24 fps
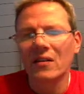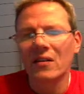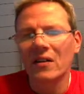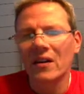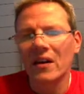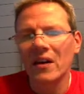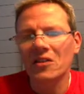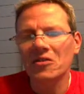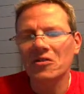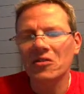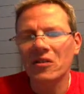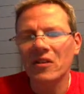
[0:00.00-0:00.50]

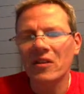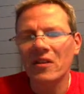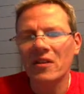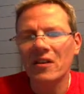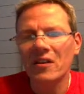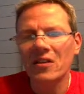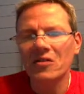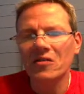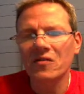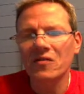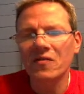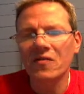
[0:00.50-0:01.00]
actually
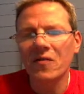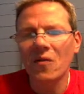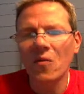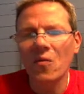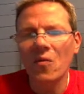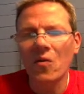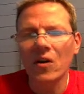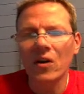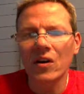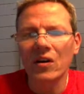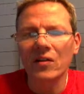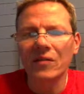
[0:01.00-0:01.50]
these
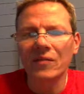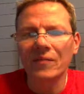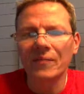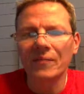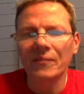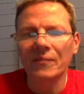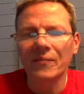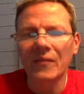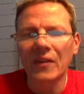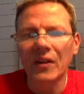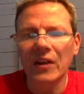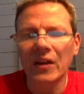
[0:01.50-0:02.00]
four,
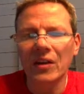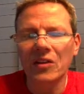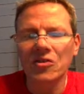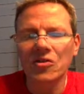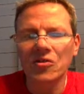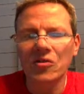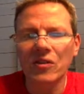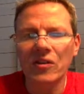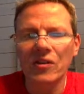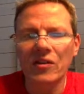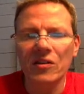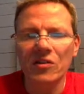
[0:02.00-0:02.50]
and I can
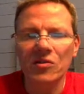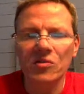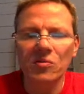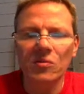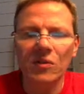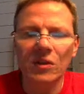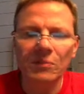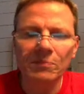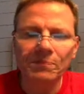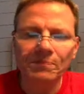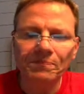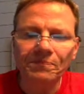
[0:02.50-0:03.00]
show you this
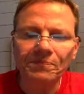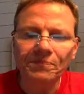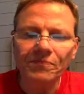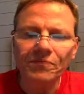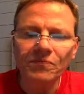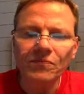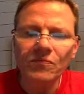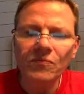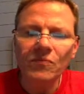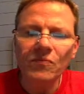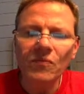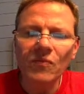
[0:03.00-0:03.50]
one,
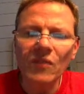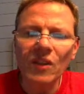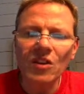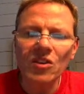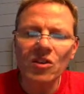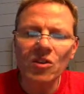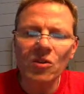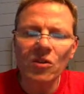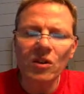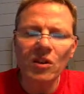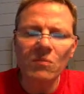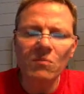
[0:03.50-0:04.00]

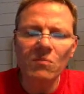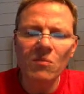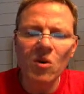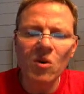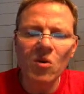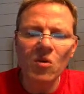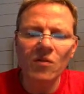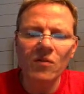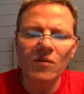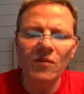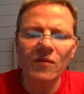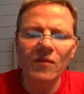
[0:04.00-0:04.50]
you can
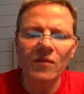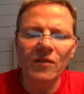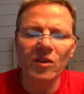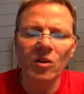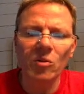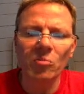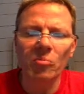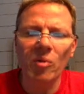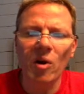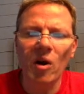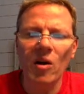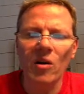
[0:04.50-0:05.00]
move
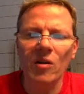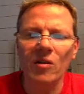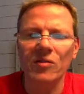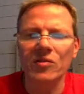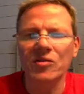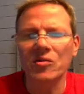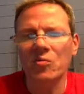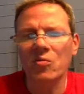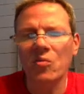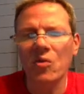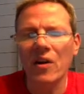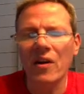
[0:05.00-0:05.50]
your
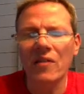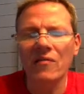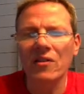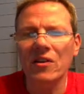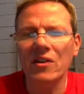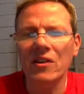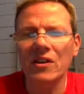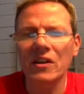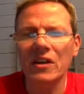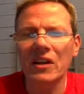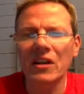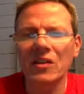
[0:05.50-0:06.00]
parts wherever
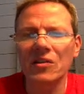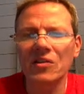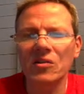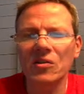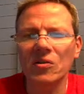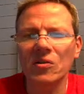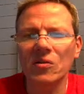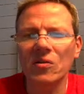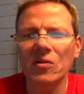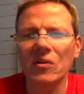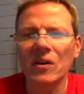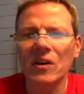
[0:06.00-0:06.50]
you need
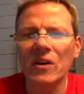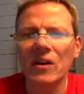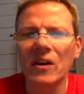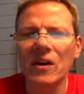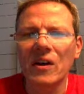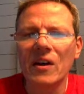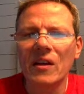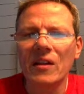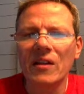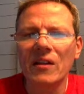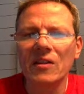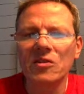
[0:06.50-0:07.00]
to.
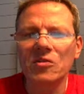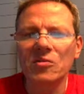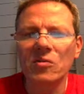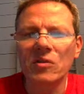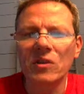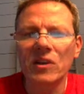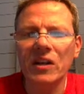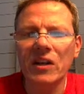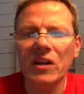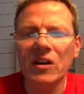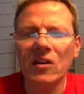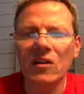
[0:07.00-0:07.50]
This
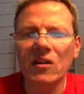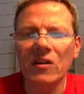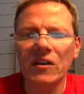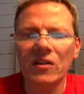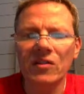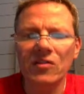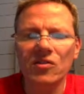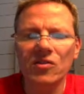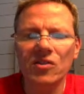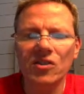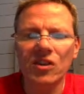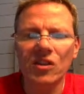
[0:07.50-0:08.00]
one here
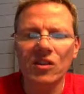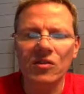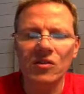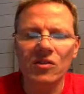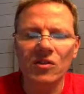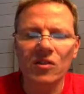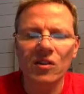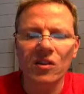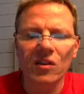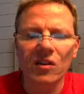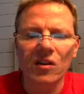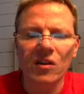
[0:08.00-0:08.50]
is just